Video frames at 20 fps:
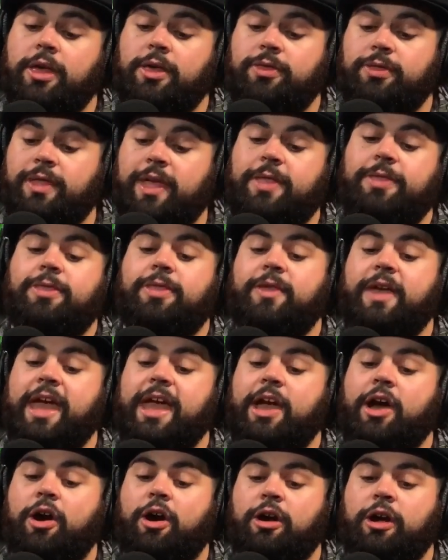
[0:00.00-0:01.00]
that
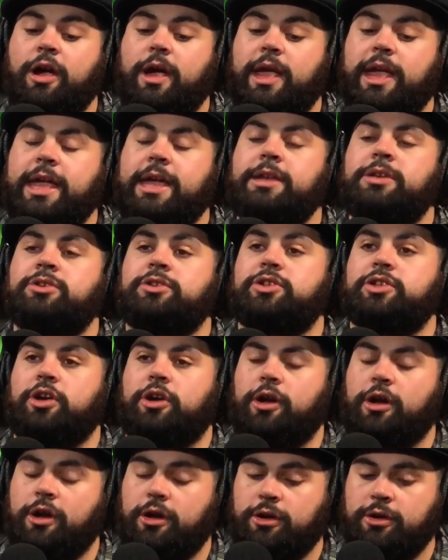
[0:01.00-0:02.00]
they are in
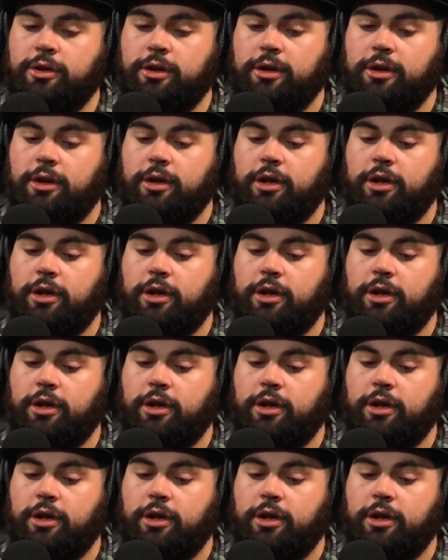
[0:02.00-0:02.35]
turn